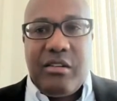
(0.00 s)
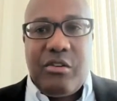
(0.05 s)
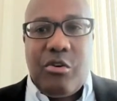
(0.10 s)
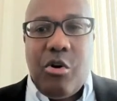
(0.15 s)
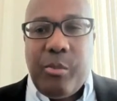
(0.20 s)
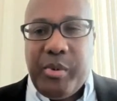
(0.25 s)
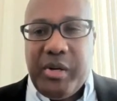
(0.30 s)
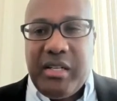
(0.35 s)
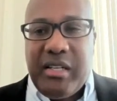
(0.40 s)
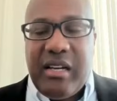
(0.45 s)

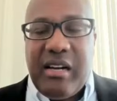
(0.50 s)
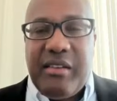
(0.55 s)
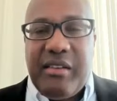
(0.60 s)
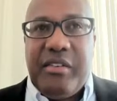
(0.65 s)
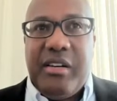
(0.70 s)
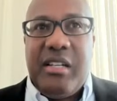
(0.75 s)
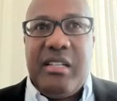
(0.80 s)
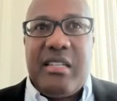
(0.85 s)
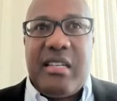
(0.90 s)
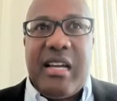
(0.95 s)
corporate
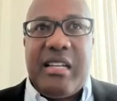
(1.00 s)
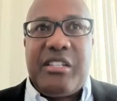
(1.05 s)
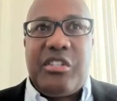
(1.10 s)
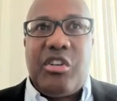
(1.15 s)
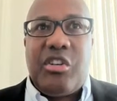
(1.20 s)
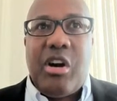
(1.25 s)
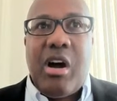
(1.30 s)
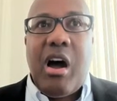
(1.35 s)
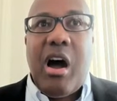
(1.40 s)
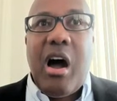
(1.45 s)
governance, as
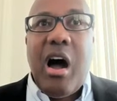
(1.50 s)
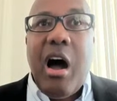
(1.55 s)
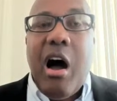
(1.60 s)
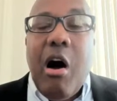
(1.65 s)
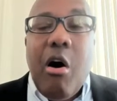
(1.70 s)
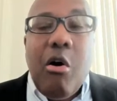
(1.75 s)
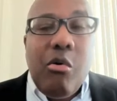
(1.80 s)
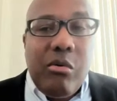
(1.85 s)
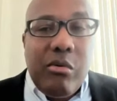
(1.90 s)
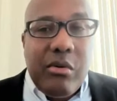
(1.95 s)
to
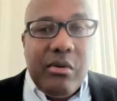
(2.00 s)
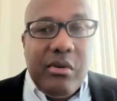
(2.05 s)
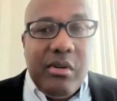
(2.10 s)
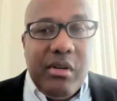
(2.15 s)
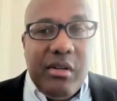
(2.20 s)
how